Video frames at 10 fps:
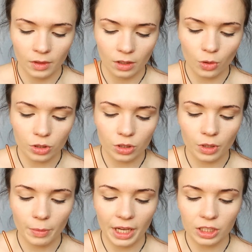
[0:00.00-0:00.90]
You also want to
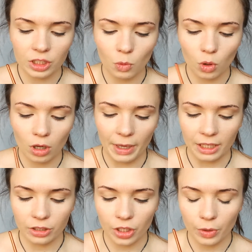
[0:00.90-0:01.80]
make a small amount,
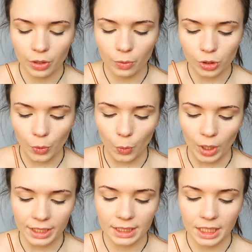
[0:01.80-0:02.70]
you don't want to also
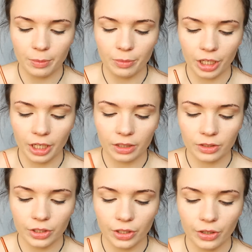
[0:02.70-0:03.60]
waste any product,
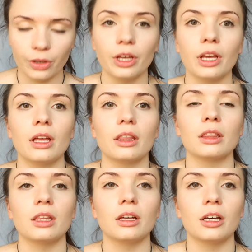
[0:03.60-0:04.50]
so
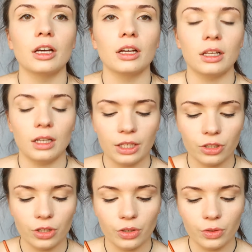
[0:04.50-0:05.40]
the less you
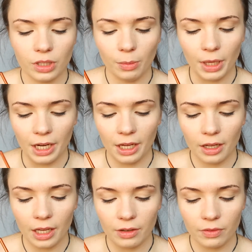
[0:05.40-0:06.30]
use the better
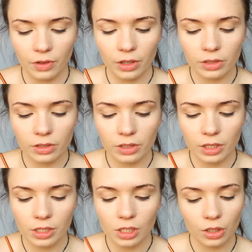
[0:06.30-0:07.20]
at first,
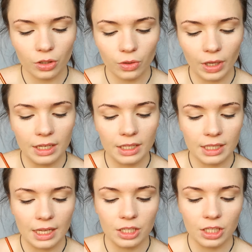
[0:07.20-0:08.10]
until you
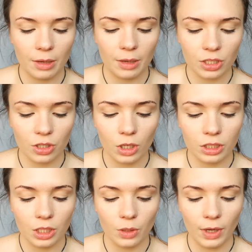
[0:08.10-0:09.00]
understand just how much
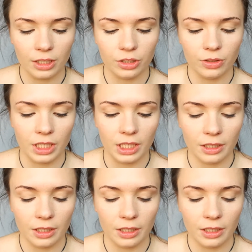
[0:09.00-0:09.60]
quantity wise you need.